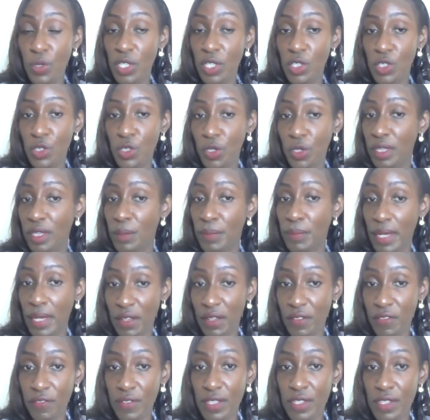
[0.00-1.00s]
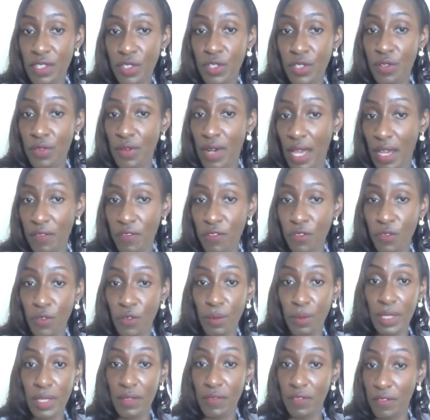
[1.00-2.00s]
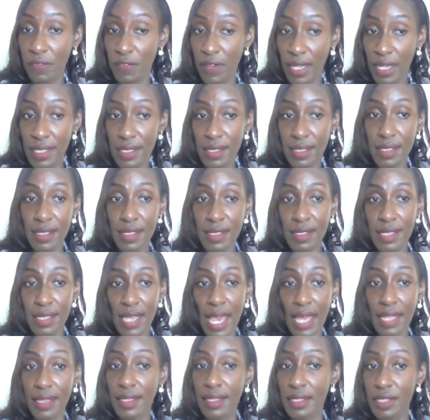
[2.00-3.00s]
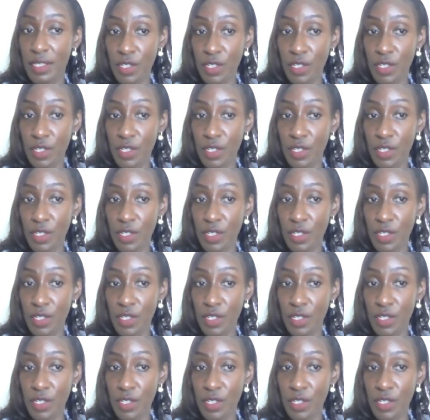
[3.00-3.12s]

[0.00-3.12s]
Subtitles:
to enjoy the benefits derived from the devices, and the